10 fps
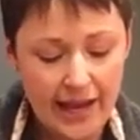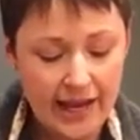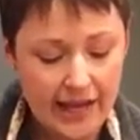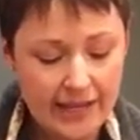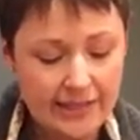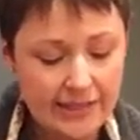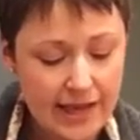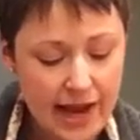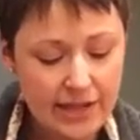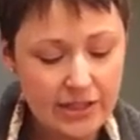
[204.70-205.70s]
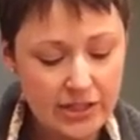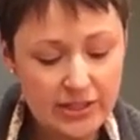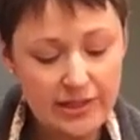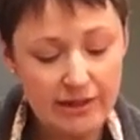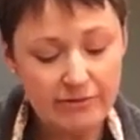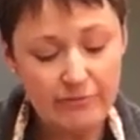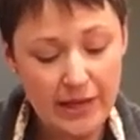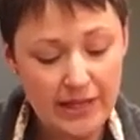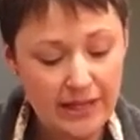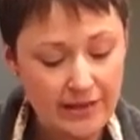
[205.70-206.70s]
and I just love
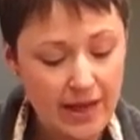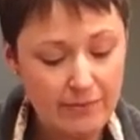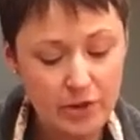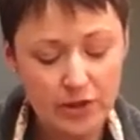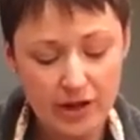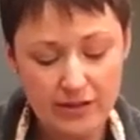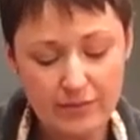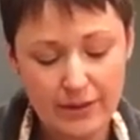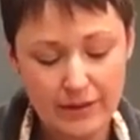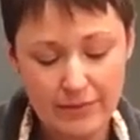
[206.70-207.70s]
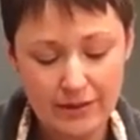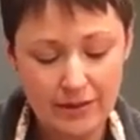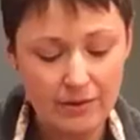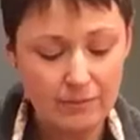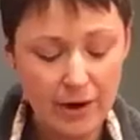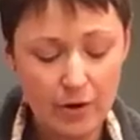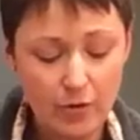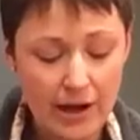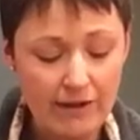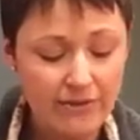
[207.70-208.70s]
making them. You can also make them in the
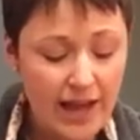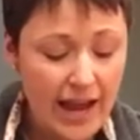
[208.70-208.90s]
microwave.